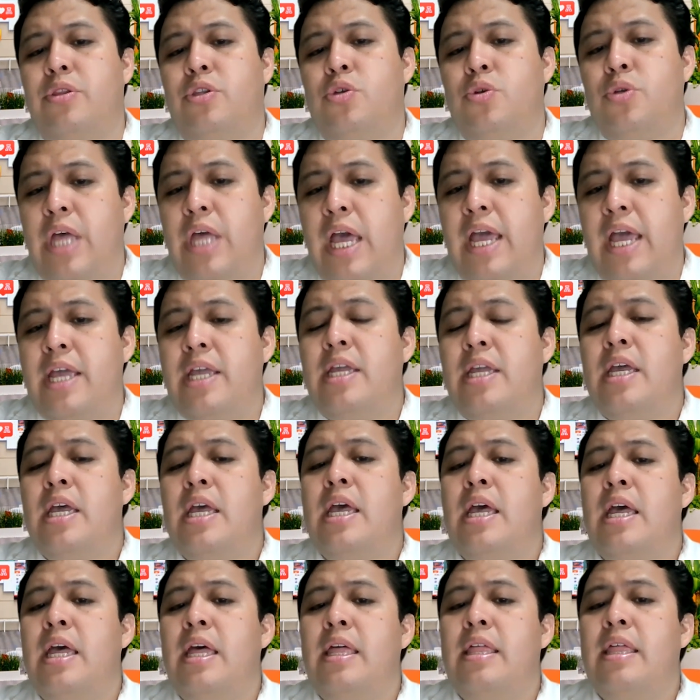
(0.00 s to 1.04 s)
today
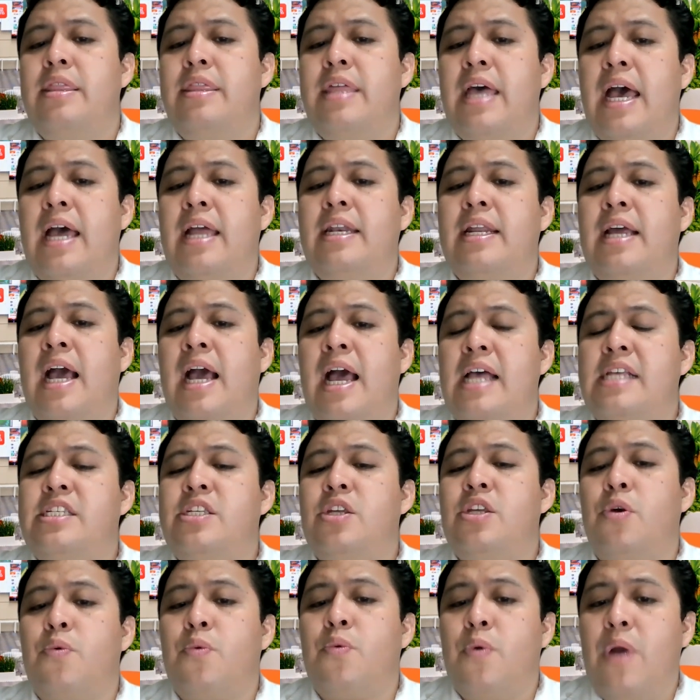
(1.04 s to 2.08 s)
that
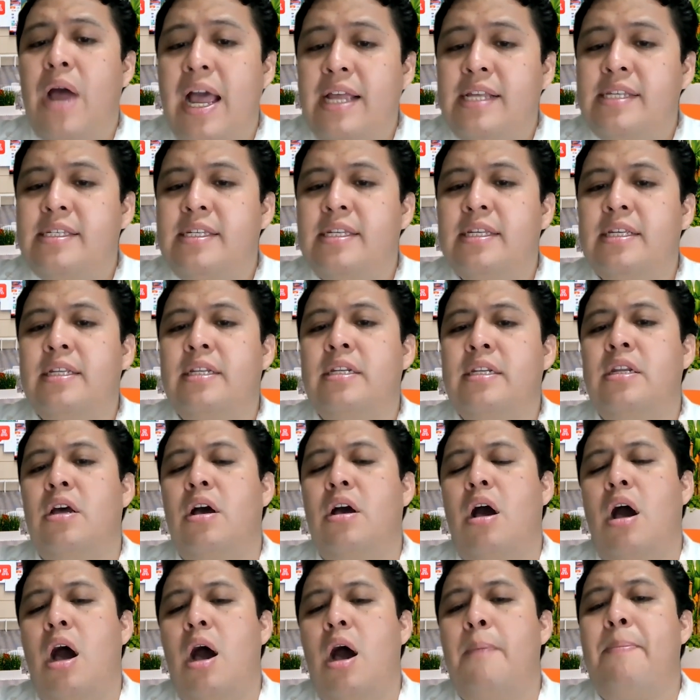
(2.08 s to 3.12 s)
has risen
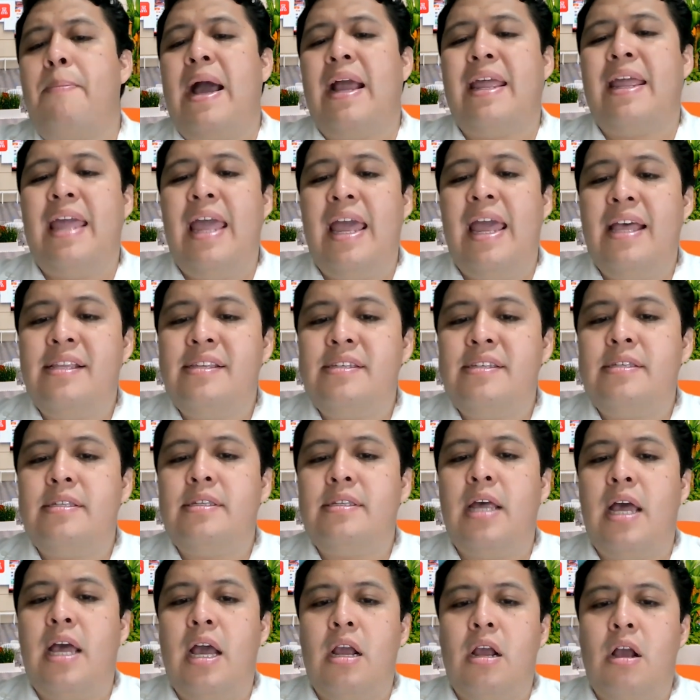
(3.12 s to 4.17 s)
up
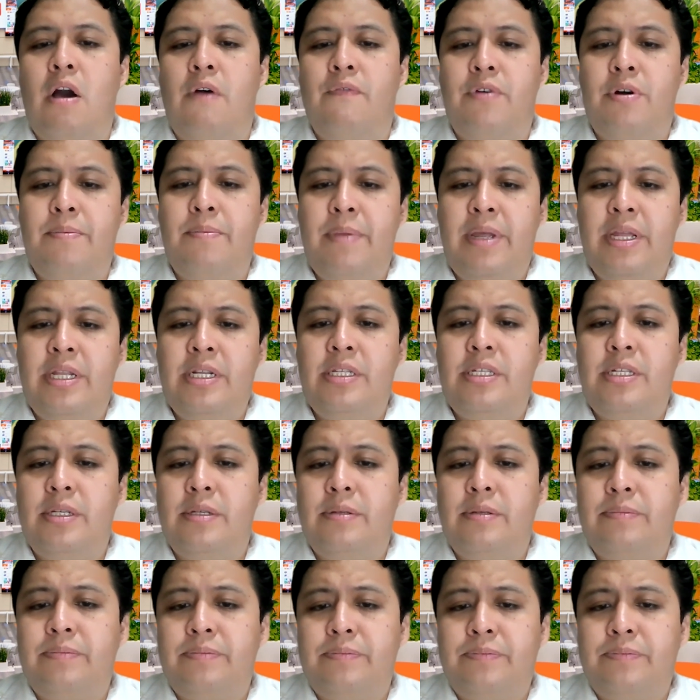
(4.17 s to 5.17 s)
against a government